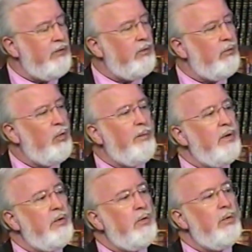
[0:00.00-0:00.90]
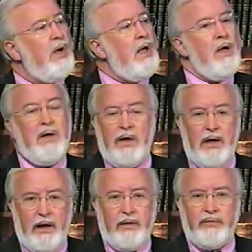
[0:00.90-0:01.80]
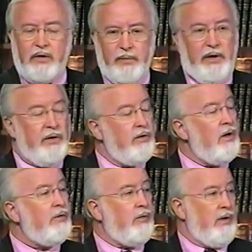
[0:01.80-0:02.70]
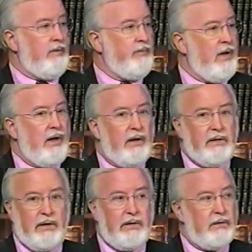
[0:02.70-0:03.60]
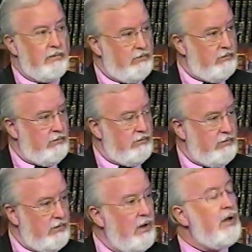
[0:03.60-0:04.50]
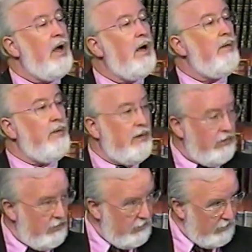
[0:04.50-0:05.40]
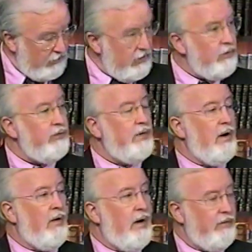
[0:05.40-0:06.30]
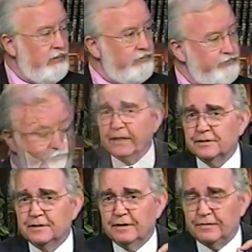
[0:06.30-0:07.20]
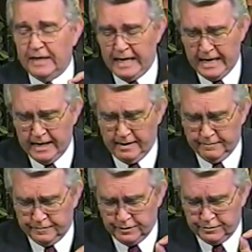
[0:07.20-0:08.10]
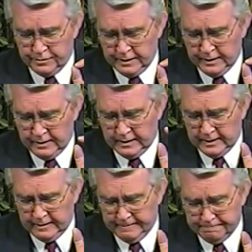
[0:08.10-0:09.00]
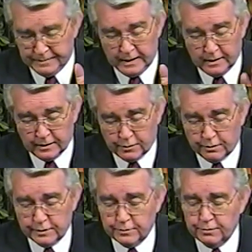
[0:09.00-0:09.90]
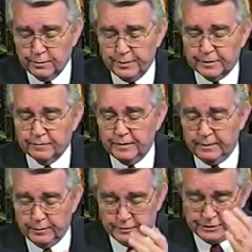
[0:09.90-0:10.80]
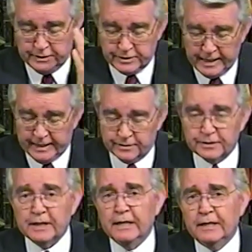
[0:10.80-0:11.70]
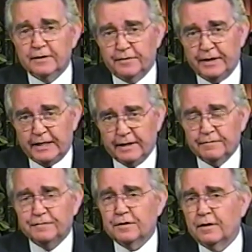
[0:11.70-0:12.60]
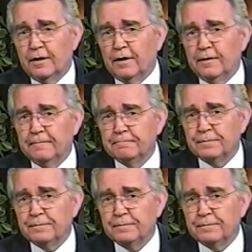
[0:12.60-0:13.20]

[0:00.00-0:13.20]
to a woman who uh, has committed adultery or who is accused of committing adultery. Like accused thereof. And the test that they have to, um, according to the book of Numbers, the test that they give to her